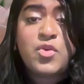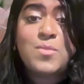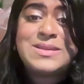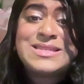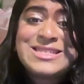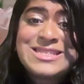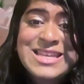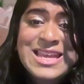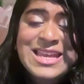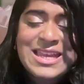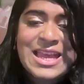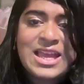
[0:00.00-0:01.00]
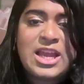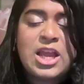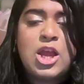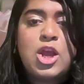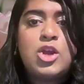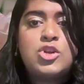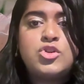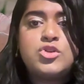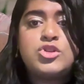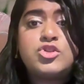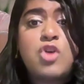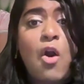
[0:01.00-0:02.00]
from seeking to
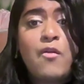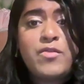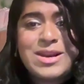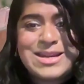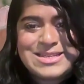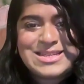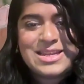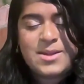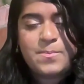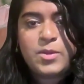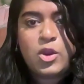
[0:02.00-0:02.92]
sovereignty.